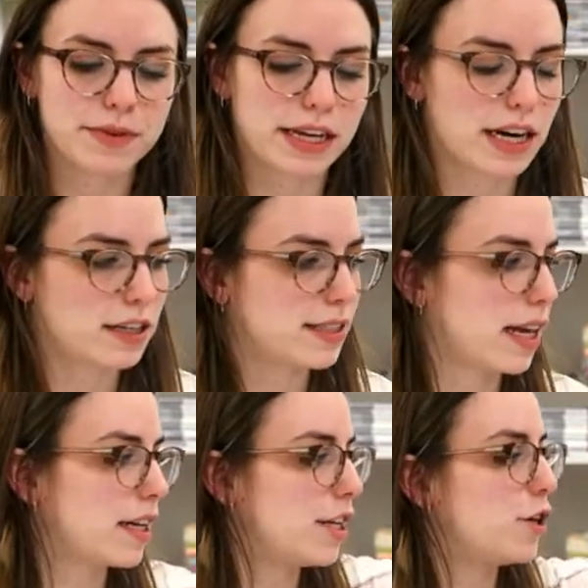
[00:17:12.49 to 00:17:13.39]
in our
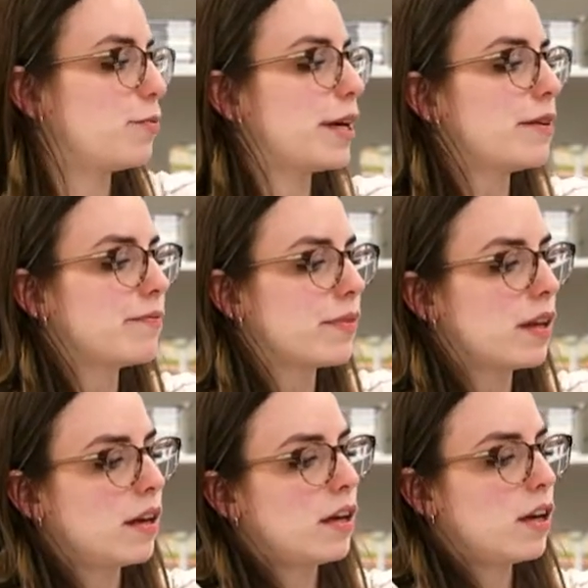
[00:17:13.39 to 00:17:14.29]
second hooping,
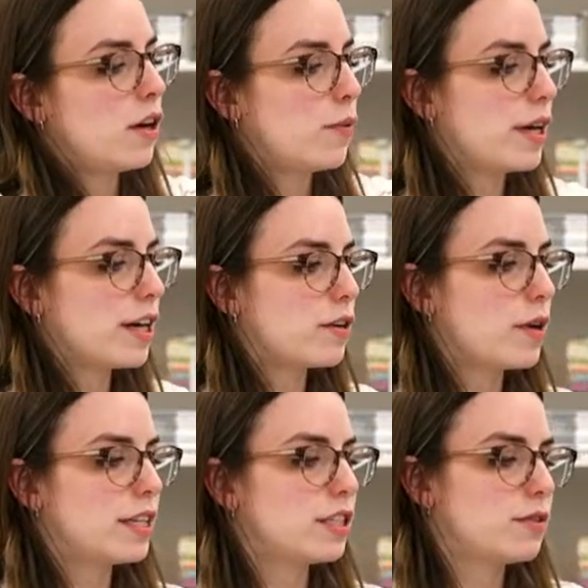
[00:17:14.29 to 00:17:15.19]
we are
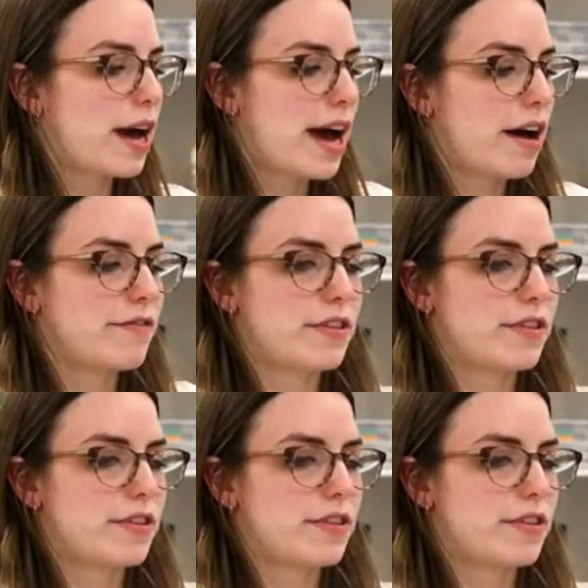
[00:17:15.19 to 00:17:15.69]
going to have